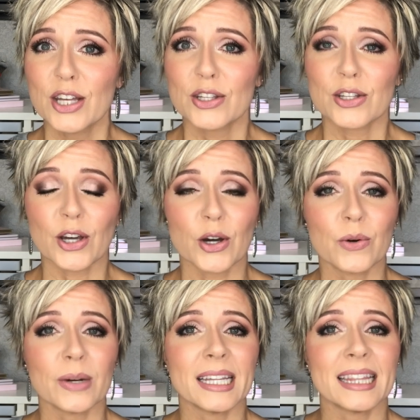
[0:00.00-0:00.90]

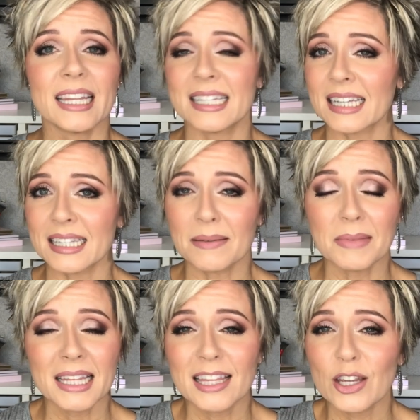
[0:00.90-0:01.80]
So it doesn't
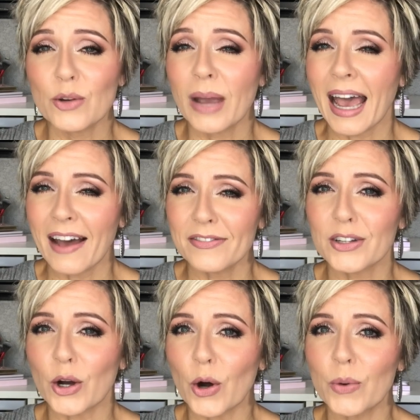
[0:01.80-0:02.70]
mean that you have
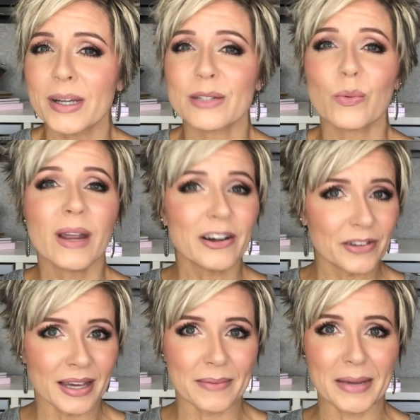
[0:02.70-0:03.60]
to always
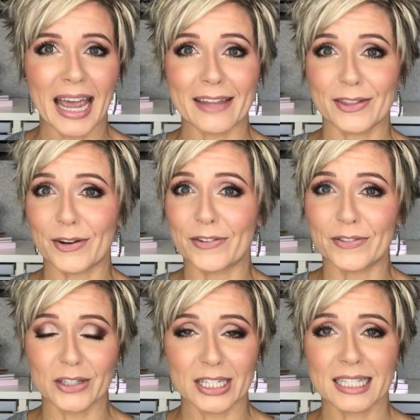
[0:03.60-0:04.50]
wear them at their
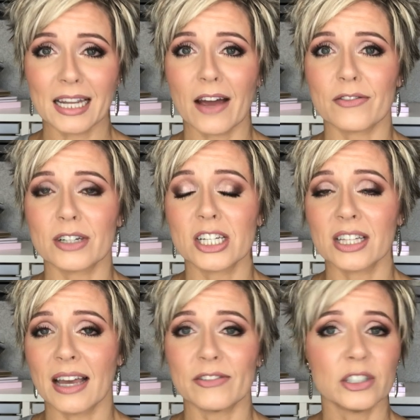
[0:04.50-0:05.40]
fullest coverage
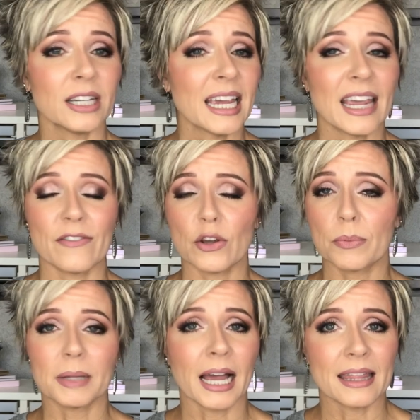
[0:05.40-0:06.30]
level. If you
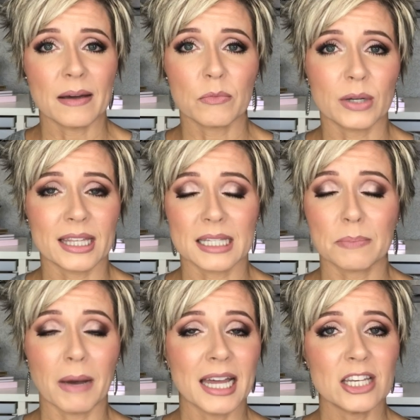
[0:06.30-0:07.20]
apply them with a
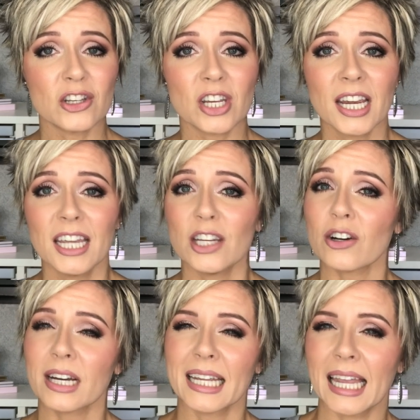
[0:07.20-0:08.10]
sponge,
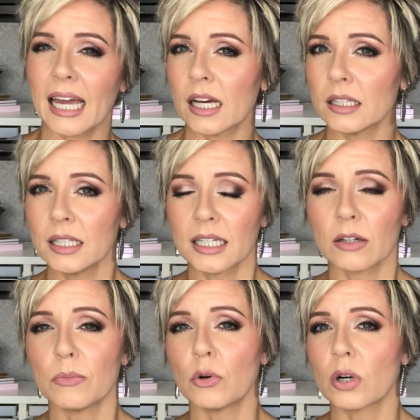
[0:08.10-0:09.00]
you're gonna get a
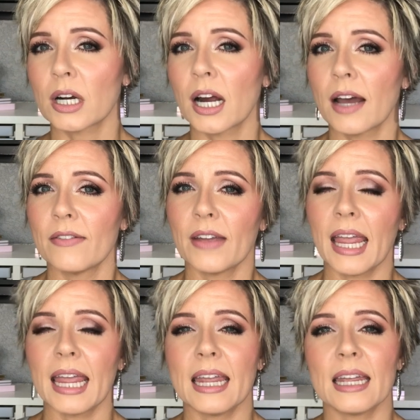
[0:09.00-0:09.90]
little more of
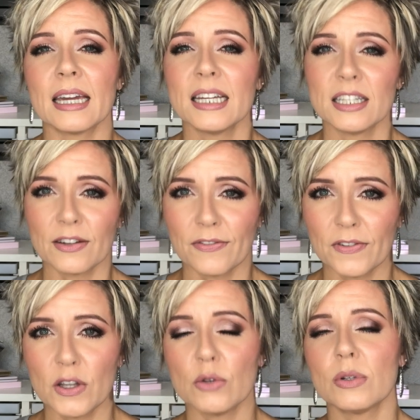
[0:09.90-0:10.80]
a
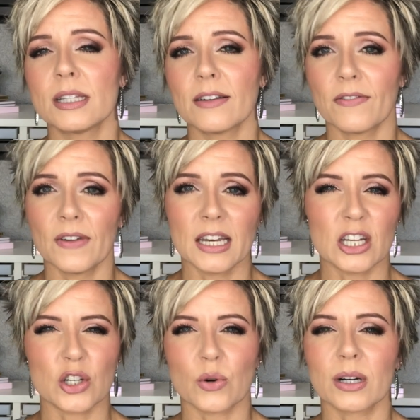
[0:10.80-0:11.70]
diffused
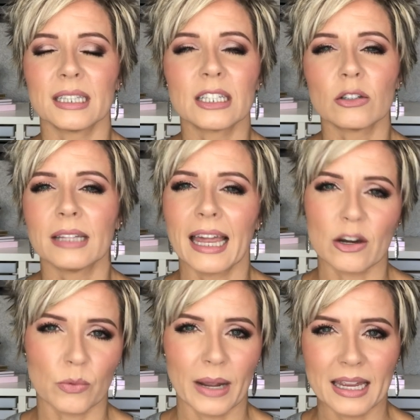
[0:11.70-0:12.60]
finish or a little
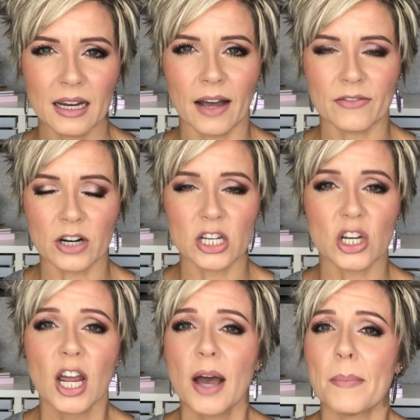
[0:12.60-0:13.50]
lighter weight
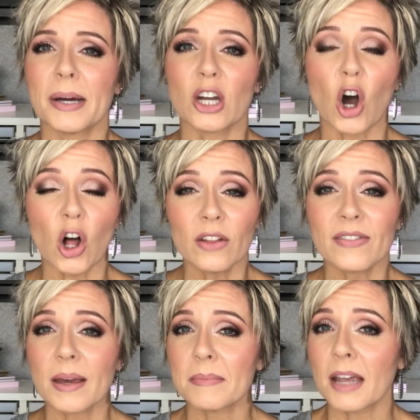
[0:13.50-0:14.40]
coverage, but all
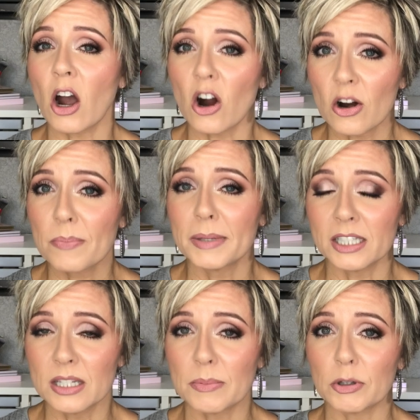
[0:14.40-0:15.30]
of them are
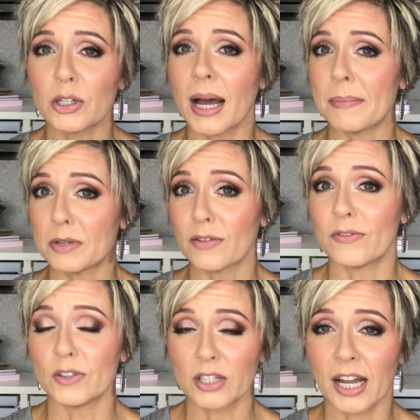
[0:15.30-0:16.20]
buildable up to
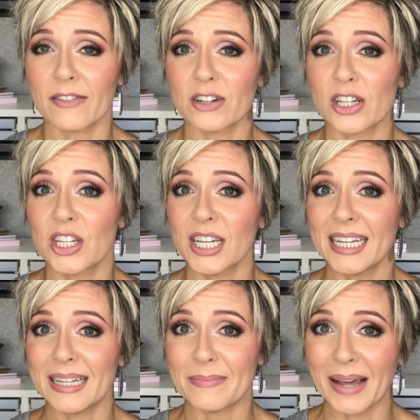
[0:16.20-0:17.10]
full coverage
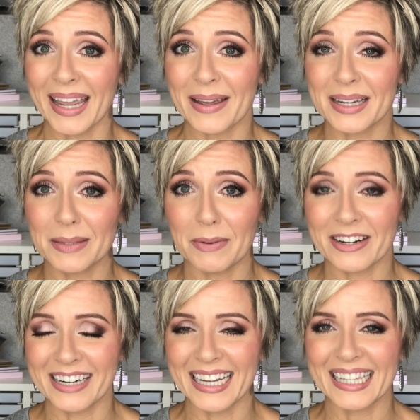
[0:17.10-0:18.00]
in my
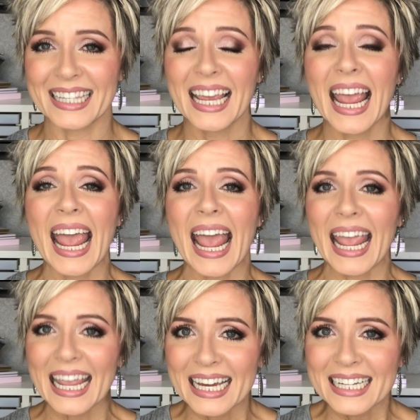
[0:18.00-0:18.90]
experience.
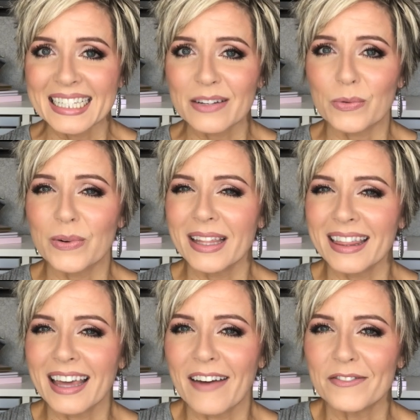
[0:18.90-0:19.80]
And
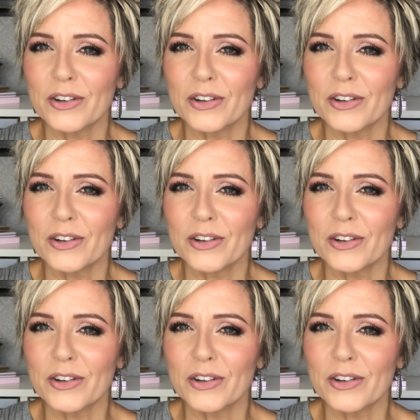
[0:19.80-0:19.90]
with that